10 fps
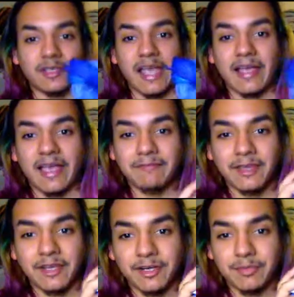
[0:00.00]
So yeah, I
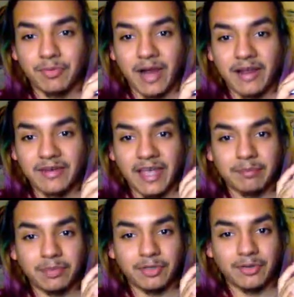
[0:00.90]
figured brown
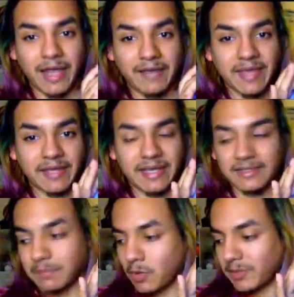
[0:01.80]
and blue have that
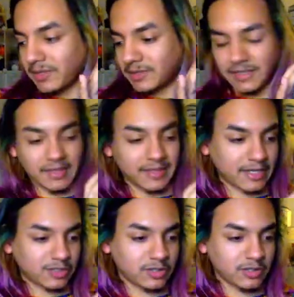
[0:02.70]
nice moment.
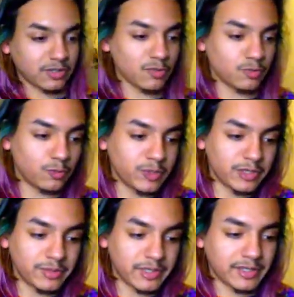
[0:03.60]
That should look
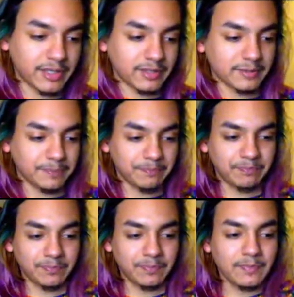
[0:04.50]
really, really nice.
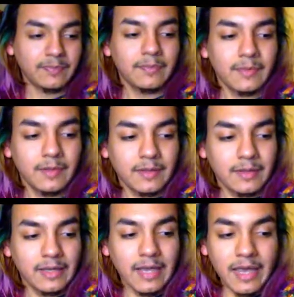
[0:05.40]

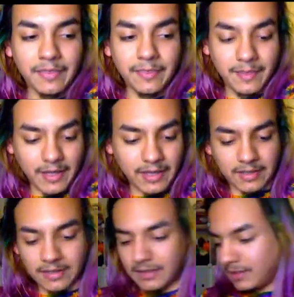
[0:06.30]
And
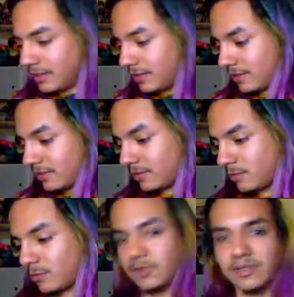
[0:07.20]
then,
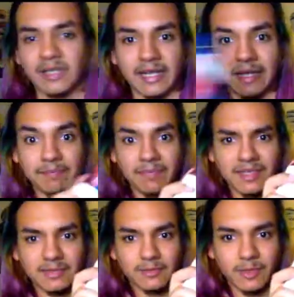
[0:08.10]
which one did I get?
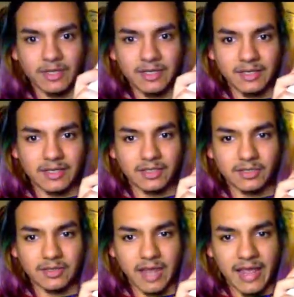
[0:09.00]
This one.
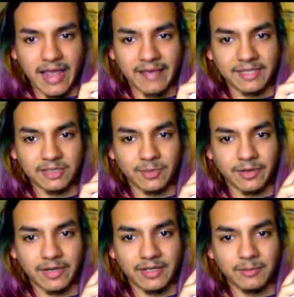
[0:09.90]
I had this one
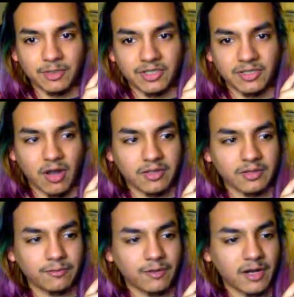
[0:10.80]
already, which is
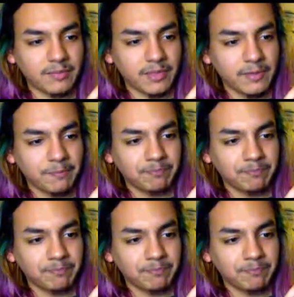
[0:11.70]
also from